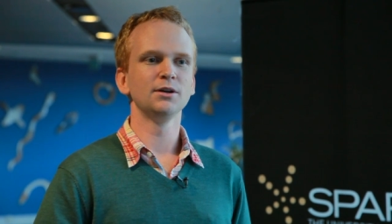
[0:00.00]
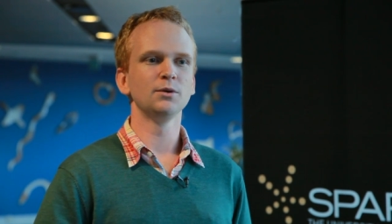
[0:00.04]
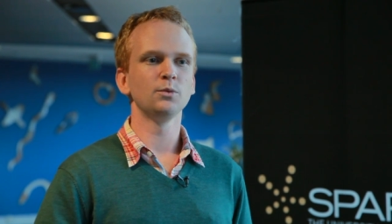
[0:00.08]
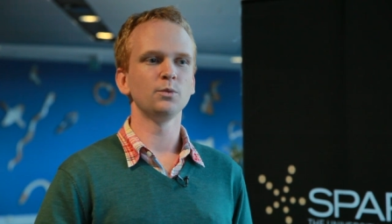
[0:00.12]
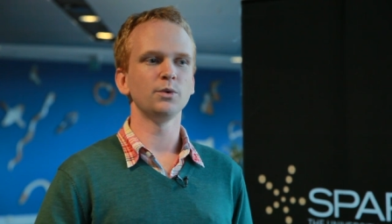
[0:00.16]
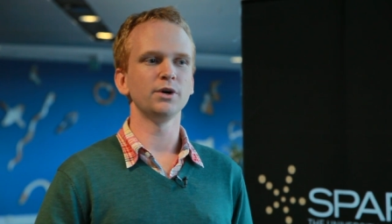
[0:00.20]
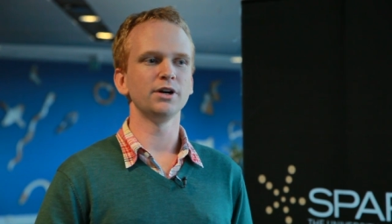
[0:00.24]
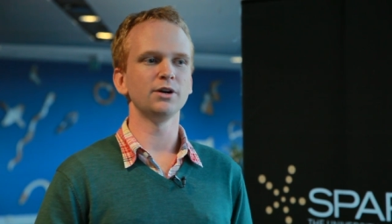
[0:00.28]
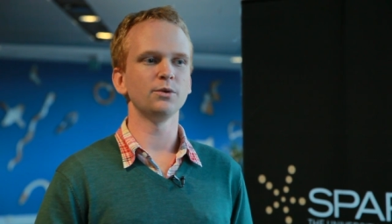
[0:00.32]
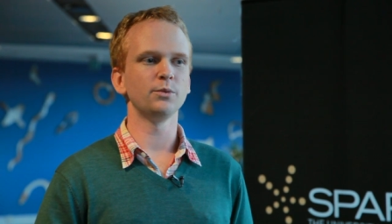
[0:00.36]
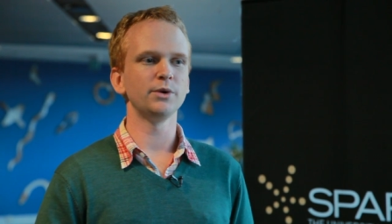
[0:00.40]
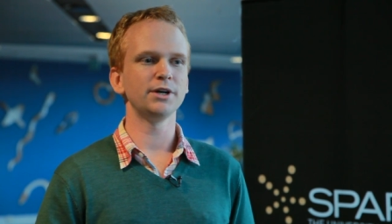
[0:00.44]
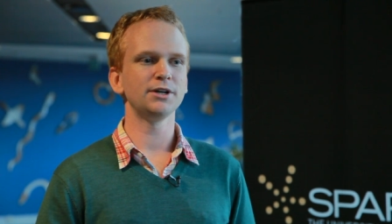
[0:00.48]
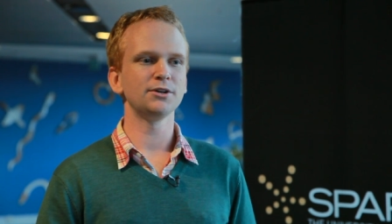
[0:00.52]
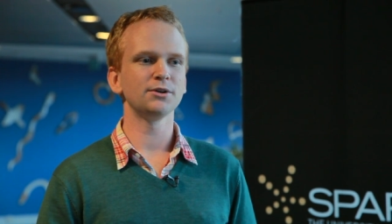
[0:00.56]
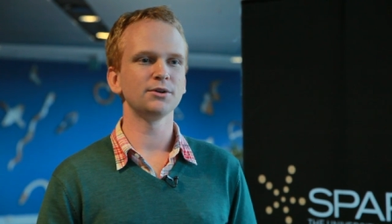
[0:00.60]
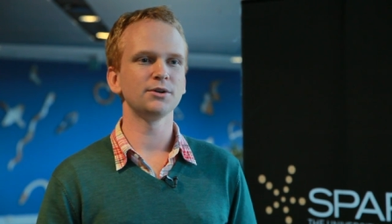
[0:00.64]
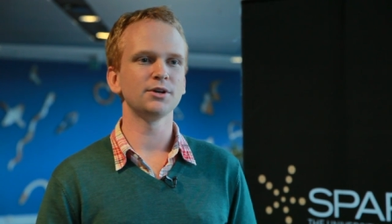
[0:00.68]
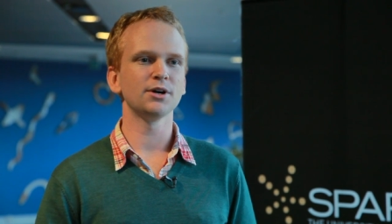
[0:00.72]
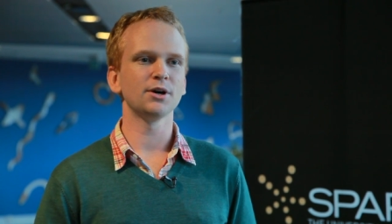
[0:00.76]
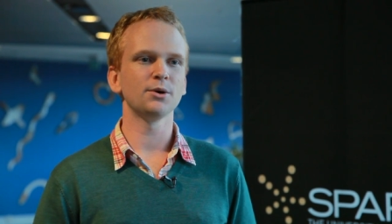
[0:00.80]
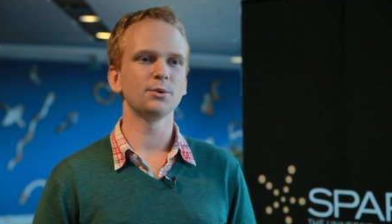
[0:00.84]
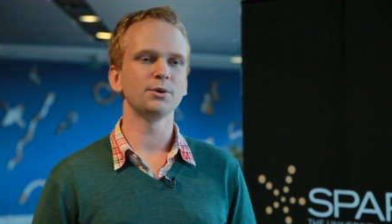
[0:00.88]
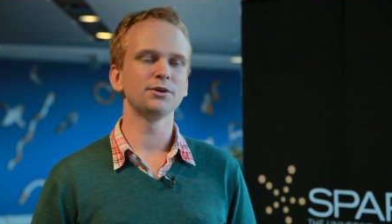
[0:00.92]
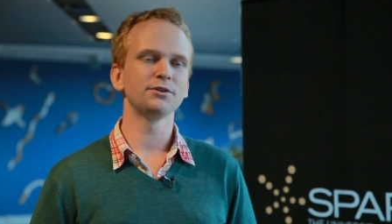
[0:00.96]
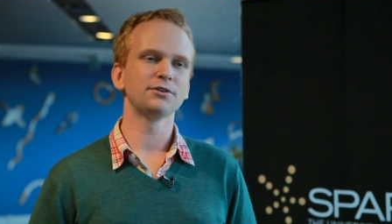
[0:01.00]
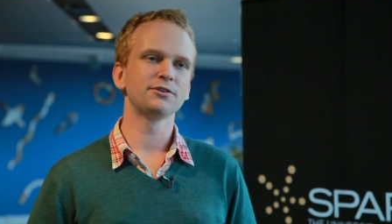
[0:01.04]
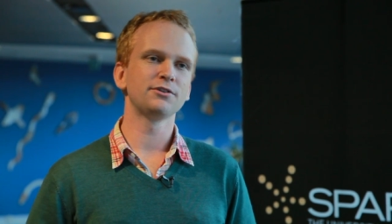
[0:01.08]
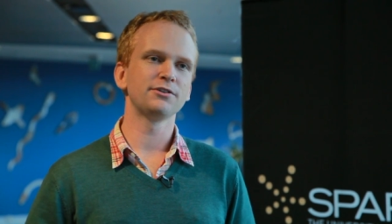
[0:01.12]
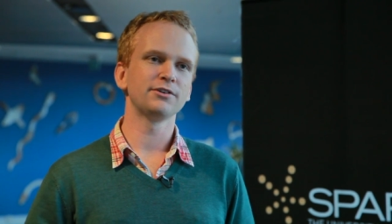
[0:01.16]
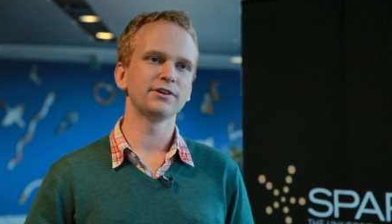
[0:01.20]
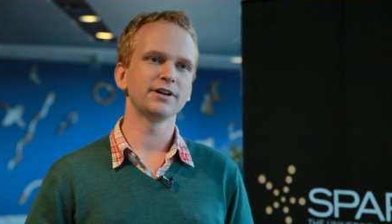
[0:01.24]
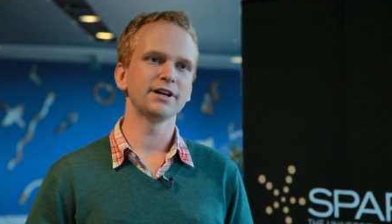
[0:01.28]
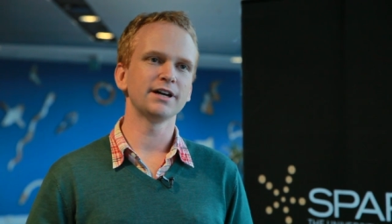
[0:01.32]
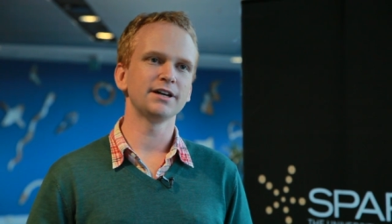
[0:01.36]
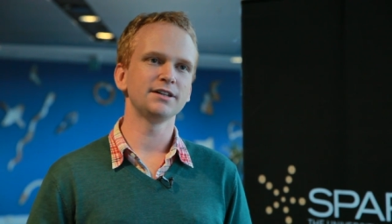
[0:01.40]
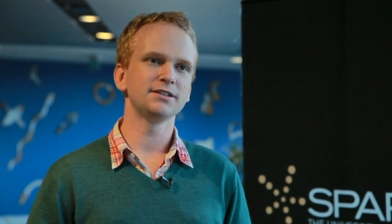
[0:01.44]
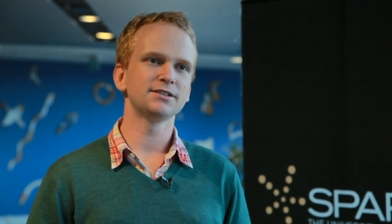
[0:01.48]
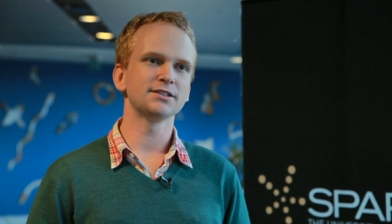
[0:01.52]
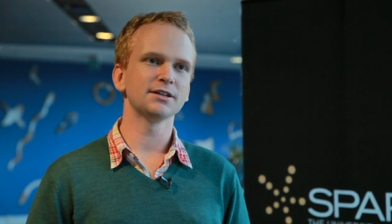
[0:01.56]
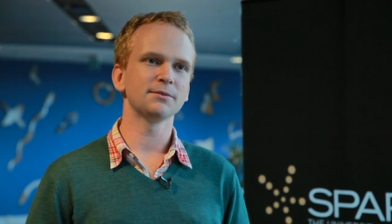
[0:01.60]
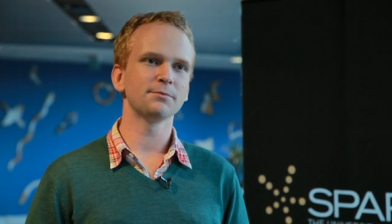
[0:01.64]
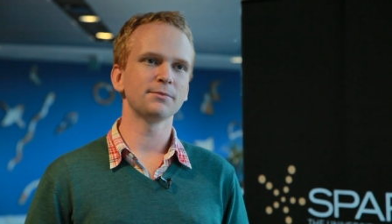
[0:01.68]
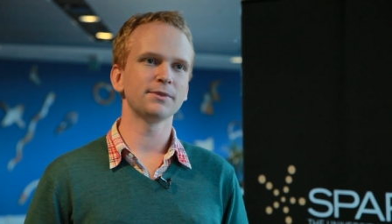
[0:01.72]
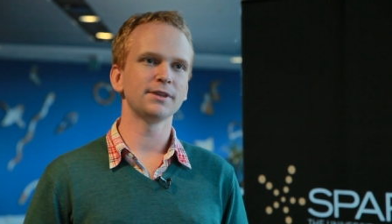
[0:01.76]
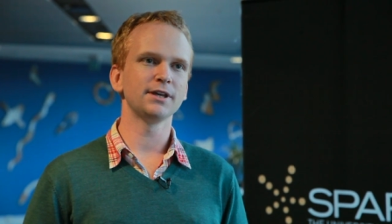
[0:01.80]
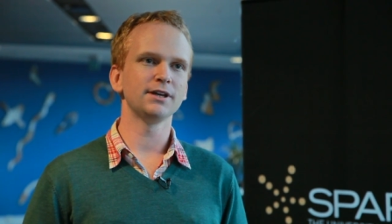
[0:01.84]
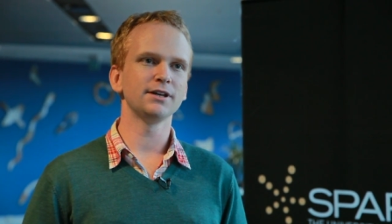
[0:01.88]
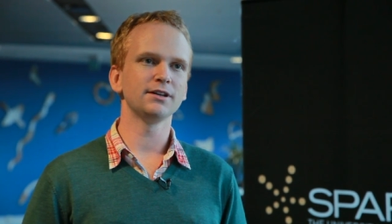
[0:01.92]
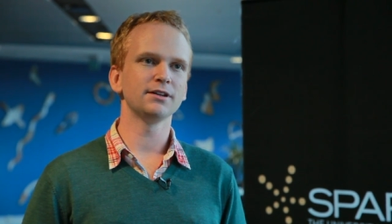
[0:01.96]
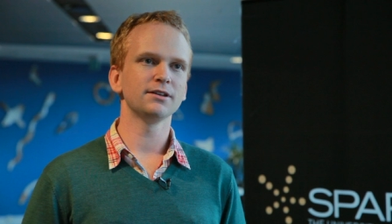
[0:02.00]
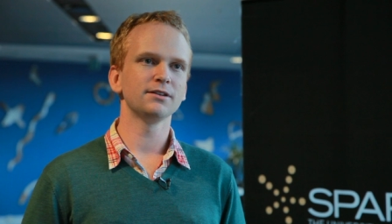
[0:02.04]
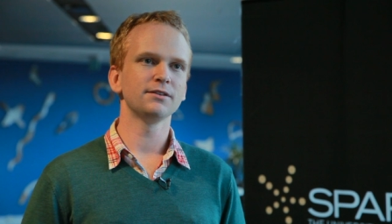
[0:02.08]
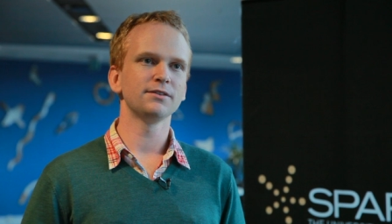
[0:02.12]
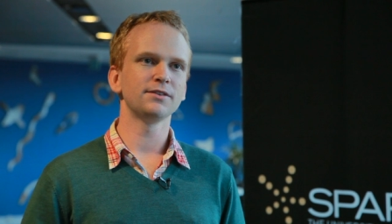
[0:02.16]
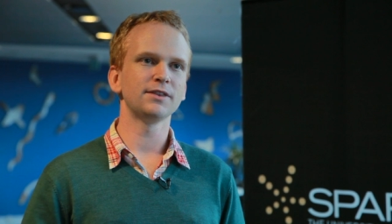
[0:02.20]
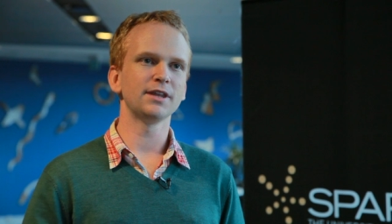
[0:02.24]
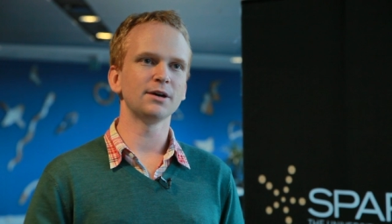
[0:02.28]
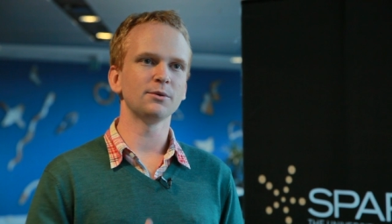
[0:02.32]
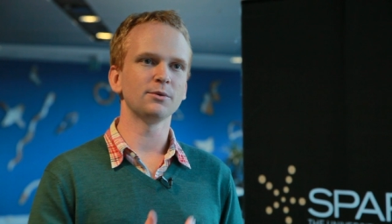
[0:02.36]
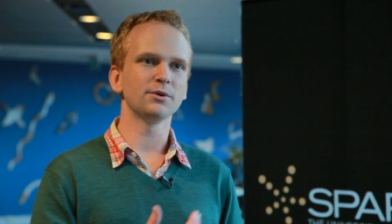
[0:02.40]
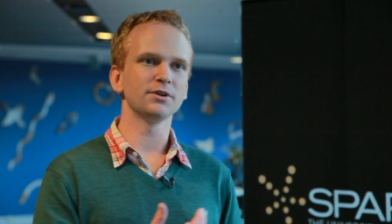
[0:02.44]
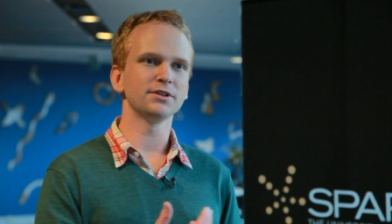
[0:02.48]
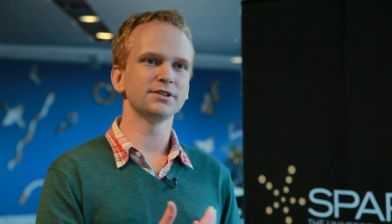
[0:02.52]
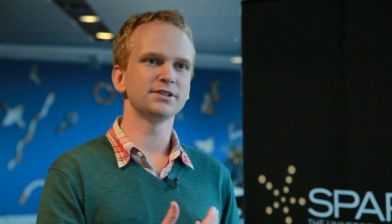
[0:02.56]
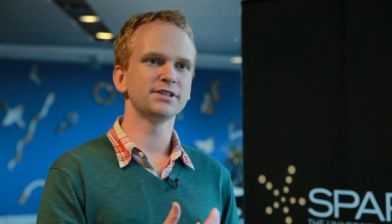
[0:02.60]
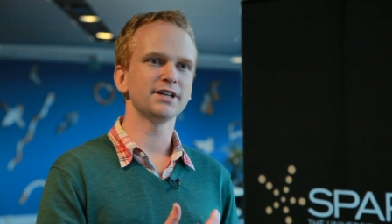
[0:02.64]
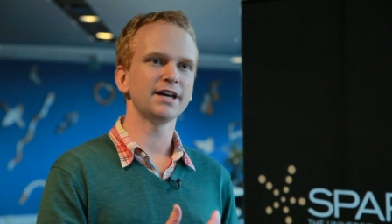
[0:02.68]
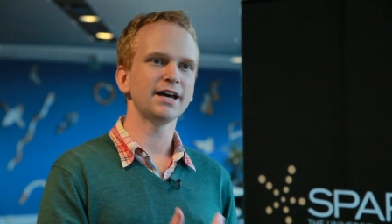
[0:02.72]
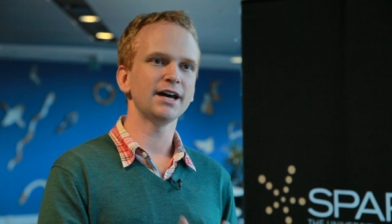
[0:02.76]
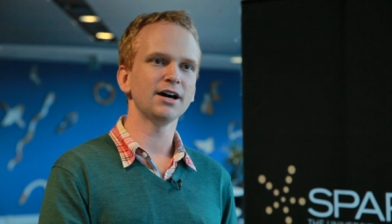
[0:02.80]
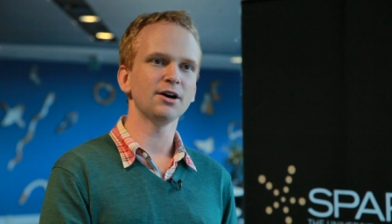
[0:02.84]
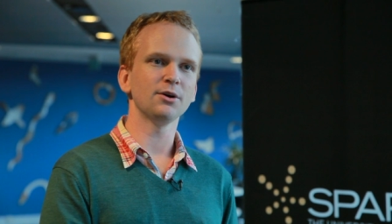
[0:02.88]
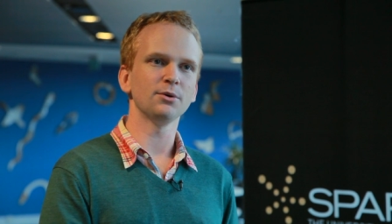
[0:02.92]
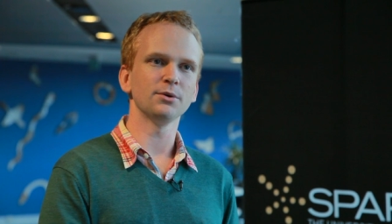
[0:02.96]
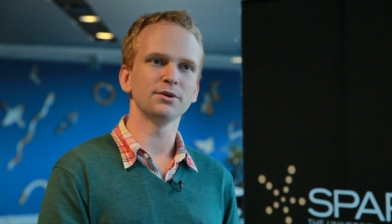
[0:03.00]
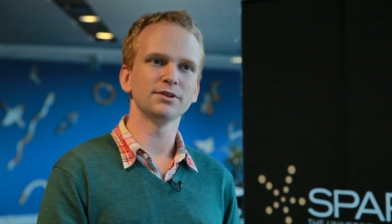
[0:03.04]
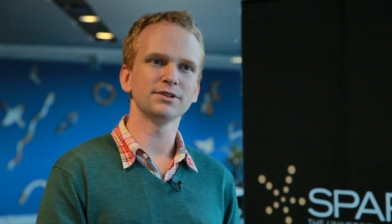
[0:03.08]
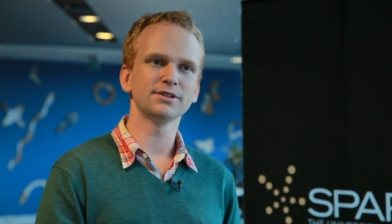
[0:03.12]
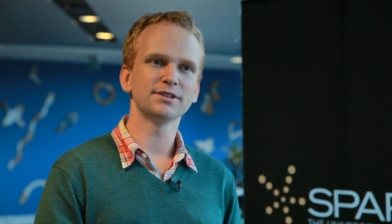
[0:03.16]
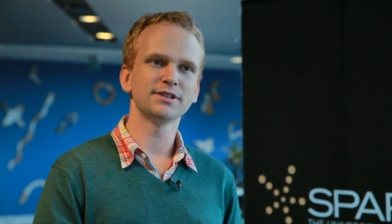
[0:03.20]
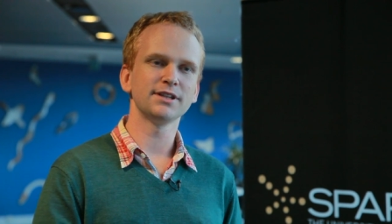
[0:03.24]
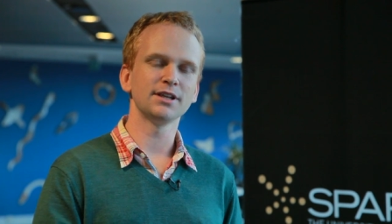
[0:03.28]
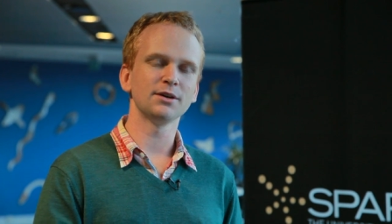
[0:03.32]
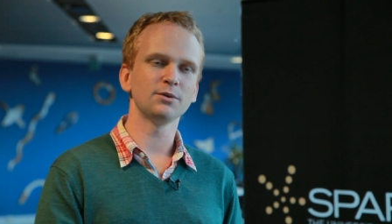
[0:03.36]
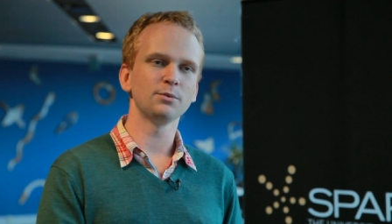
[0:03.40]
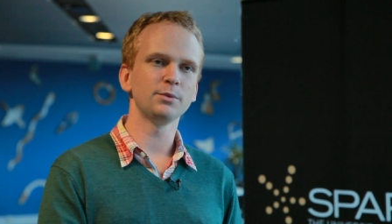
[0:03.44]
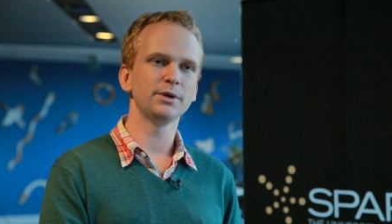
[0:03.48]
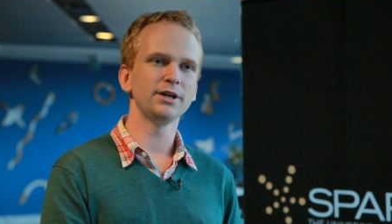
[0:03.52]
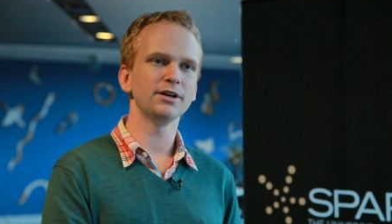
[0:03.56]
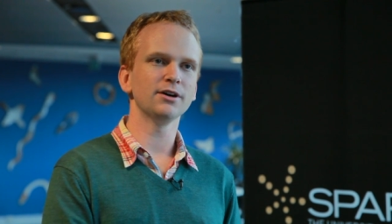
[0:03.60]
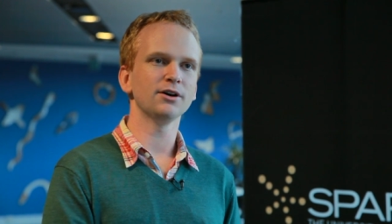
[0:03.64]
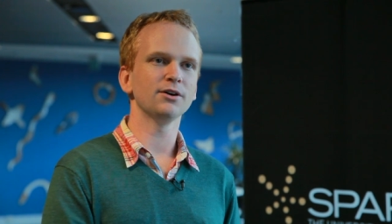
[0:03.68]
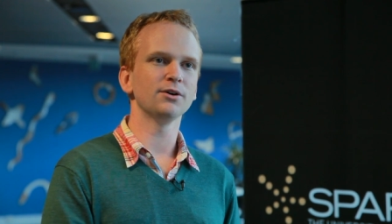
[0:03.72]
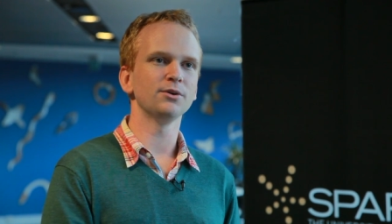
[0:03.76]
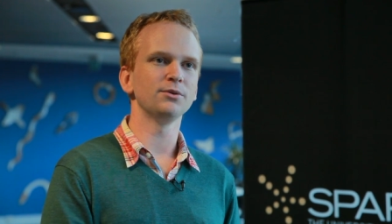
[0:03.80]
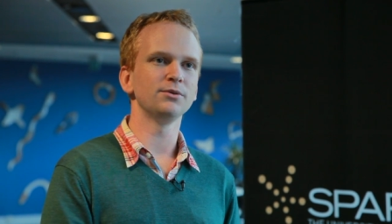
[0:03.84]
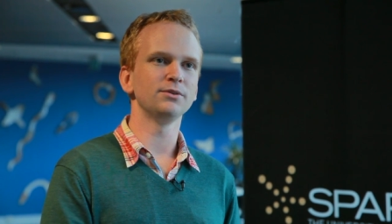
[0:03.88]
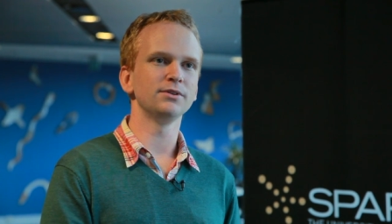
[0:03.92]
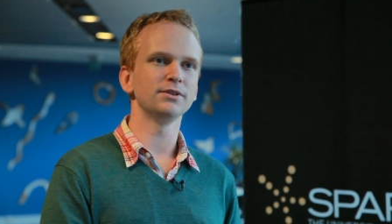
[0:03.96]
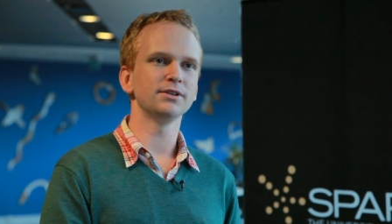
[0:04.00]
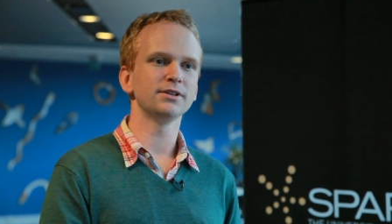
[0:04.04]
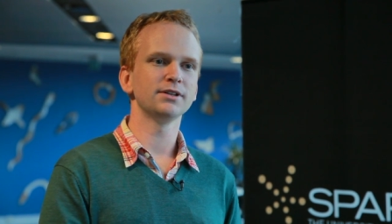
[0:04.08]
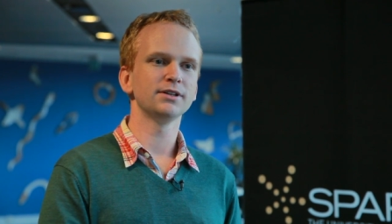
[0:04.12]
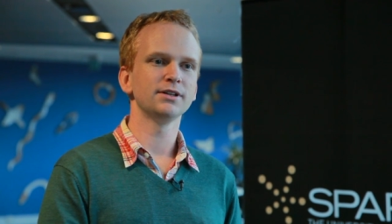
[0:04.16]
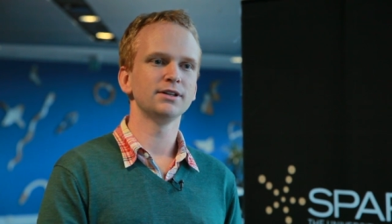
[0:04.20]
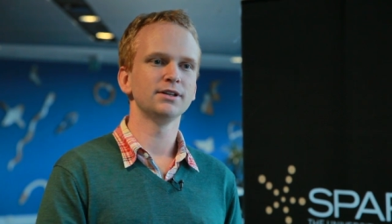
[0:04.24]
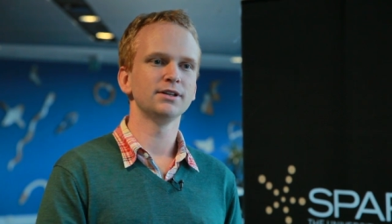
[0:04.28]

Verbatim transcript: where we could go and create something that was ours, that we owned.